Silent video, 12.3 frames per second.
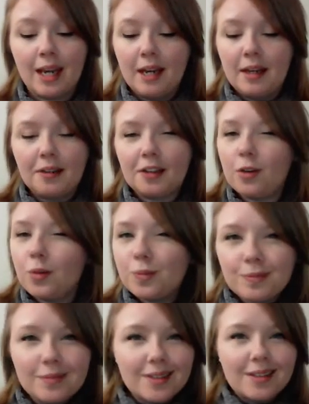So,
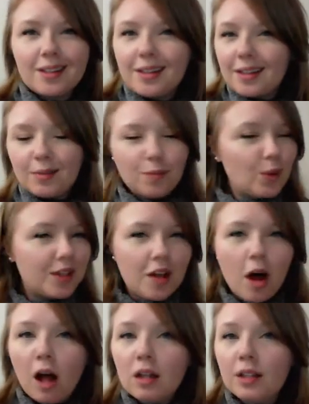with
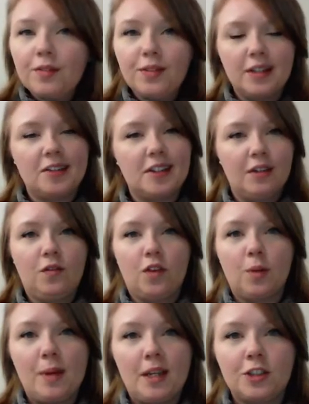all of this
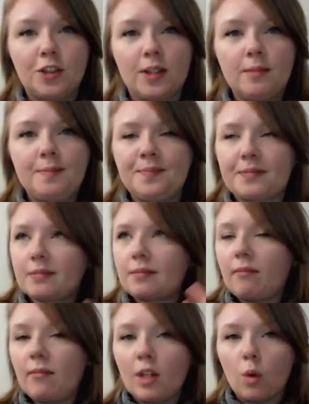information,
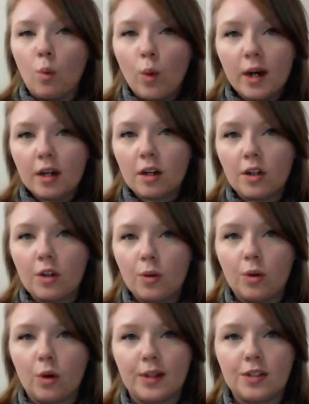what are you
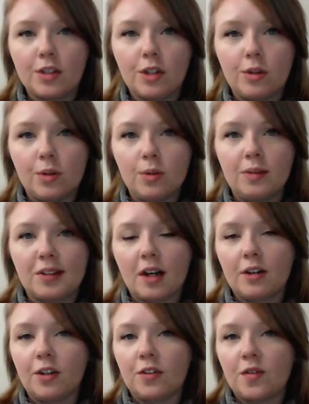going to use on
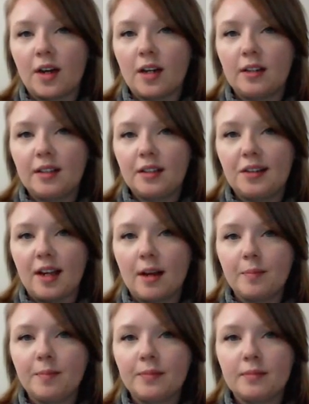your final
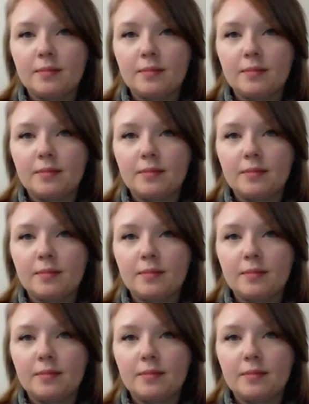exam?